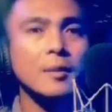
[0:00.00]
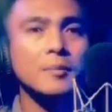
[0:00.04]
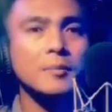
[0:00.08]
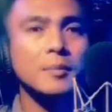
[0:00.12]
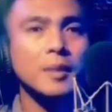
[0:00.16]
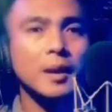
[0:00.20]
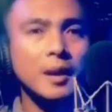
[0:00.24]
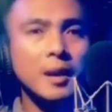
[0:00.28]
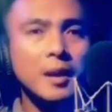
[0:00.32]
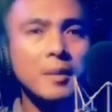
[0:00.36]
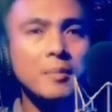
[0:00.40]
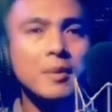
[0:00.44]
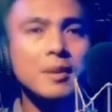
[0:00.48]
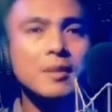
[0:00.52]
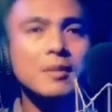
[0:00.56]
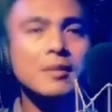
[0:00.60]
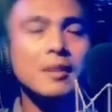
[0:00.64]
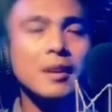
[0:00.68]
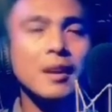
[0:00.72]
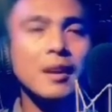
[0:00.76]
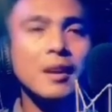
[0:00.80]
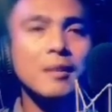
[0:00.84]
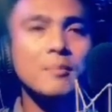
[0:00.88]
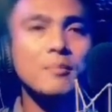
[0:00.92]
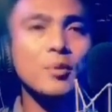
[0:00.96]
My name is
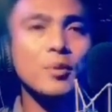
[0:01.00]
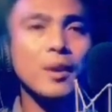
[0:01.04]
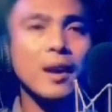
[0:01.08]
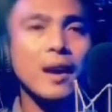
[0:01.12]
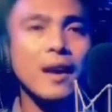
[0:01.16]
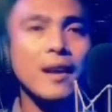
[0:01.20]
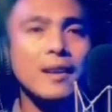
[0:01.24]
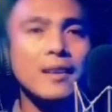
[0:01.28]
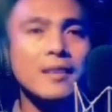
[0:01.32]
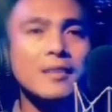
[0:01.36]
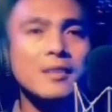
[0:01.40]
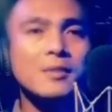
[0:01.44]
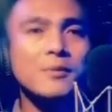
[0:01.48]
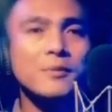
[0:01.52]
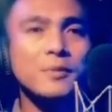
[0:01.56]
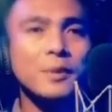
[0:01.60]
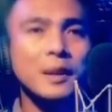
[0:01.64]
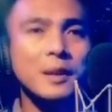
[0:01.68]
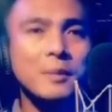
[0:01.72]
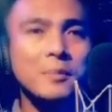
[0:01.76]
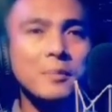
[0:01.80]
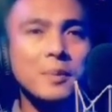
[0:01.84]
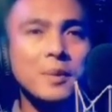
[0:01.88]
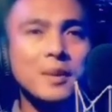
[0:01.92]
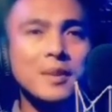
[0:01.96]
Ed Morales,
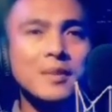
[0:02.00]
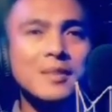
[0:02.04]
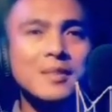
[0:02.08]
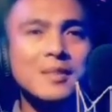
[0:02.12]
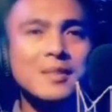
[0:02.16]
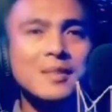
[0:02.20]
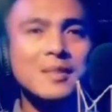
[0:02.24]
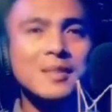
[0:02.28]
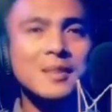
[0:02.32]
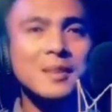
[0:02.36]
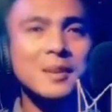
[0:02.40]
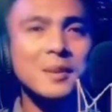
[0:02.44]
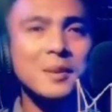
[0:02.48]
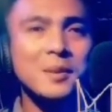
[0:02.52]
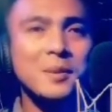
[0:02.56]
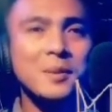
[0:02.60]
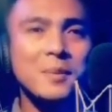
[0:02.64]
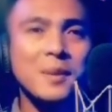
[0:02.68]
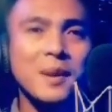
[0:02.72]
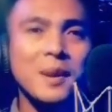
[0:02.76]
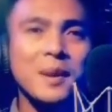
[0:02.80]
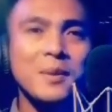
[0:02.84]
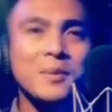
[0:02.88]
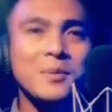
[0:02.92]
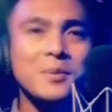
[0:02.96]
Philippines, on
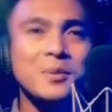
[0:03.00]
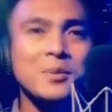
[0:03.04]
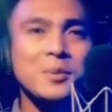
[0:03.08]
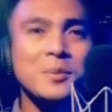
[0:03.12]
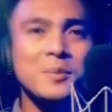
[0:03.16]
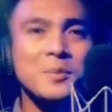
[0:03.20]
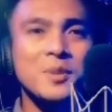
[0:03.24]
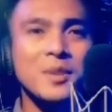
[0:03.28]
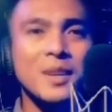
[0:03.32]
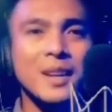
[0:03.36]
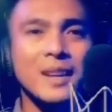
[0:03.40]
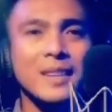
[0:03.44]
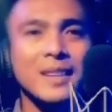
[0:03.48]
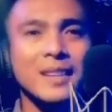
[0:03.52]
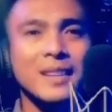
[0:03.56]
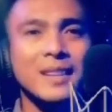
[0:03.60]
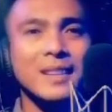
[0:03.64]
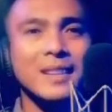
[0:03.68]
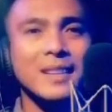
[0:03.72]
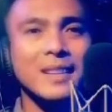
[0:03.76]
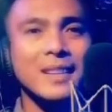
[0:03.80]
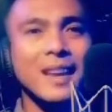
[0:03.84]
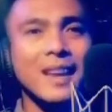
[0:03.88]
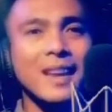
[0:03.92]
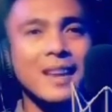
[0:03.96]
my YouTube
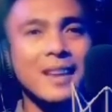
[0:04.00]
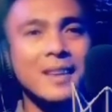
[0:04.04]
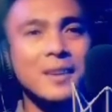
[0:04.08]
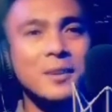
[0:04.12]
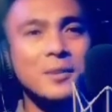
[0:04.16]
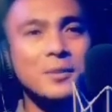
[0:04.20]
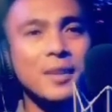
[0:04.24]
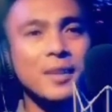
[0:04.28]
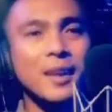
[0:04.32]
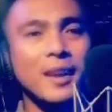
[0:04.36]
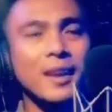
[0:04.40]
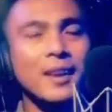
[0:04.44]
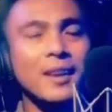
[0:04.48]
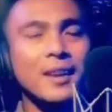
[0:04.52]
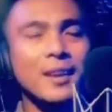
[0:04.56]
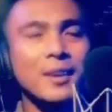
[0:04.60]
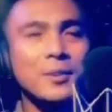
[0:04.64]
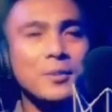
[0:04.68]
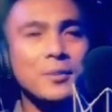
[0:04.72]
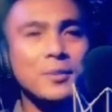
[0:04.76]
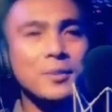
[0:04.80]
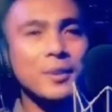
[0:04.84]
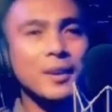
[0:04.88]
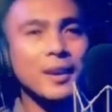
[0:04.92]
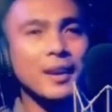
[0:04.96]
channel. Thank you,
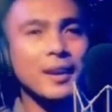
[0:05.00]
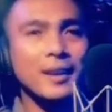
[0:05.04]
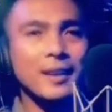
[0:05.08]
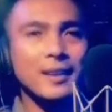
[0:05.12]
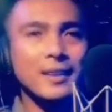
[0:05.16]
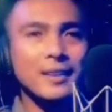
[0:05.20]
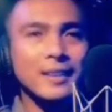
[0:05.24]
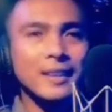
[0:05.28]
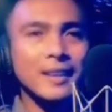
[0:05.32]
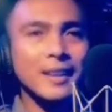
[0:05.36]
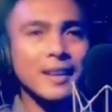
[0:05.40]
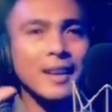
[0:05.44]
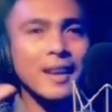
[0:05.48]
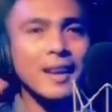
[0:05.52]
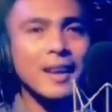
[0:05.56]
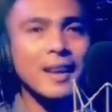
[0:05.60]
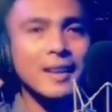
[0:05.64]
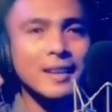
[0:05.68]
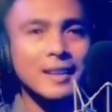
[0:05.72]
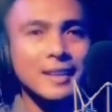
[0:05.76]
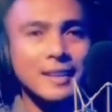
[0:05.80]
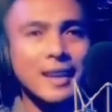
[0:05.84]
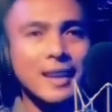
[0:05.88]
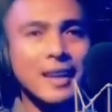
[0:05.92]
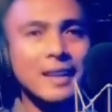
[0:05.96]
and
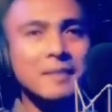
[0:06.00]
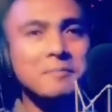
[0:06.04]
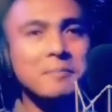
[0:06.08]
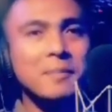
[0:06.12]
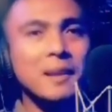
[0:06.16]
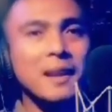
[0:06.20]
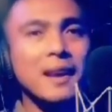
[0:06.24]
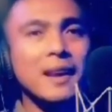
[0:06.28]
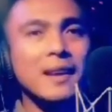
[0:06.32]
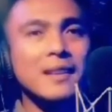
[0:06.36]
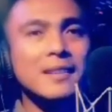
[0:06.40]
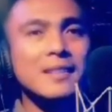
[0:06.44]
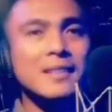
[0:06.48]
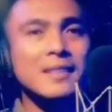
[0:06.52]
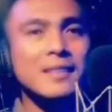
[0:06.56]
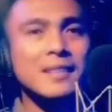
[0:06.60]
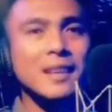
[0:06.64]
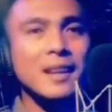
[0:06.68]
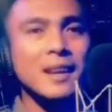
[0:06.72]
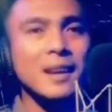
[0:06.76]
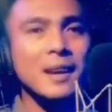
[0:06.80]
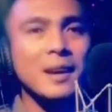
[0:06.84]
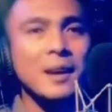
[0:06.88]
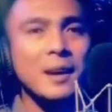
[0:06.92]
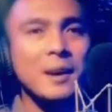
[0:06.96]
God bless,
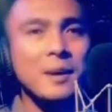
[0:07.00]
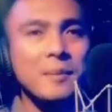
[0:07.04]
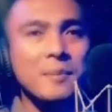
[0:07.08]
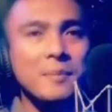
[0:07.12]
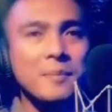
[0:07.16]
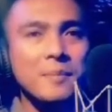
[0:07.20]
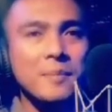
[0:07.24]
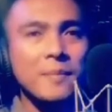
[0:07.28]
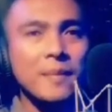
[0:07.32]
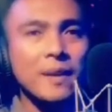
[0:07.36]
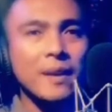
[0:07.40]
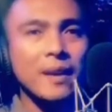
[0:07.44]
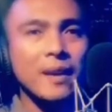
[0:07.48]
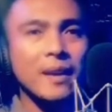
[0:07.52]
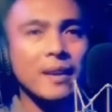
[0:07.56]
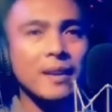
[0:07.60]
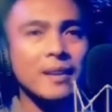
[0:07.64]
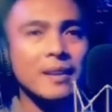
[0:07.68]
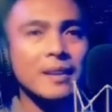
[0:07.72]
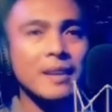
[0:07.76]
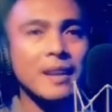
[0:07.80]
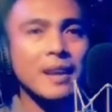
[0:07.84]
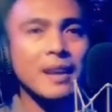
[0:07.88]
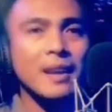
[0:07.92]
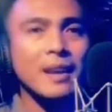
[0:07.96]

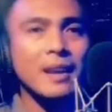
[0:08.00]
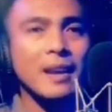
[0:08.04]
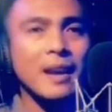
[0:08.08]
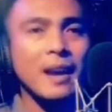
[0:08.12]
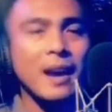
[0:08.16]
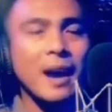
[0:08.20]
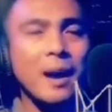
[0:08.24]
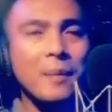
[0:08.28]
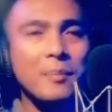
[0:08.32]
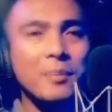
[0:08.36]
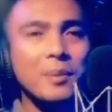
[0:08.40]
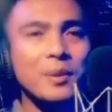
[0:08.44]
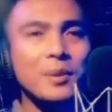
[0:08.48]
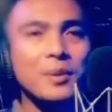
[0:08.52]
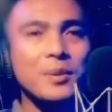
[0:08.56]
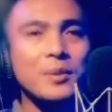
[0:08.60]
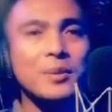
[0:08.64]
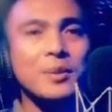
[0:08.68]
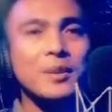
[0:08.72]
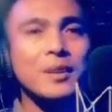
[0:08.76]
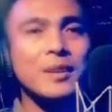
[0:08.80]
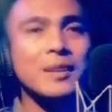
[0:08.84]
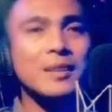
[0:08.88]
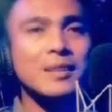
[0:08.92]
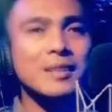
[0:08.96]
and Happy
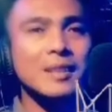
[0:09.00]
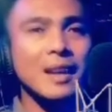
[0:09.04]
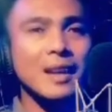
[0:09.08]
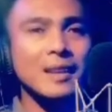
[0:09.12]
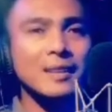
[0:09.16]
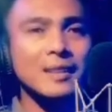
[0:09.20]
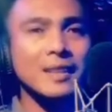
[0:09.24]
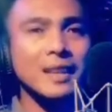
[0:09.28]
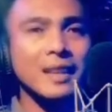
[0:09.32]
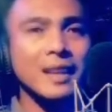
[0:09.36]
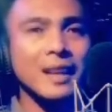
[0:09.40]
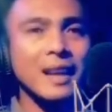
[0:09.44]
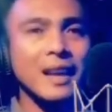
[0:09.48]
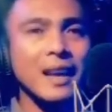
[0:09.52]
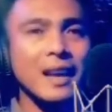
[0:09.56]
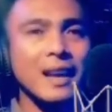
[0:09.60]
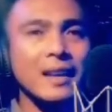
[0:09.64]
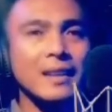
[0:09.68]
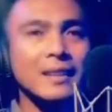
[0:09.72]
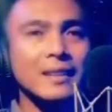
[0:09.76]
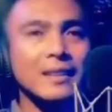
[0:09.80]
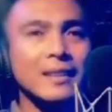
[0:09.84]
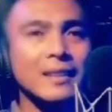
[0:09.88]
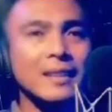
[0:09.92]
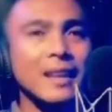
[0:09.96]
New Year sa ating
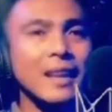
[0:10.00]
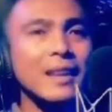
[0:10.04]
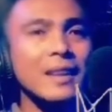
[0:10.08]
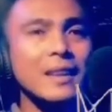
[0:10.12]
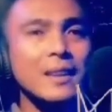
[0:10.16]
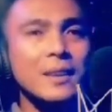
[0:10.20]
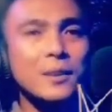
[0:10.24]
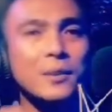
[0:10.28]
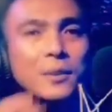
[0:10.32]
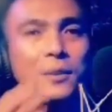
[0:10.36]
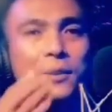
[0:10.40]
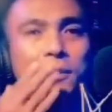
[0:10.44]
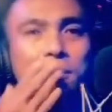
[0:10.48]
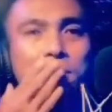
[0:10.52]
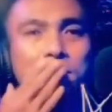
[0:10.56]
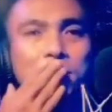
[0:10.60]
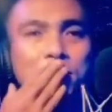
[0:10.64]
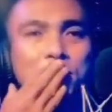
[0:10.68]
lahat. Thank you.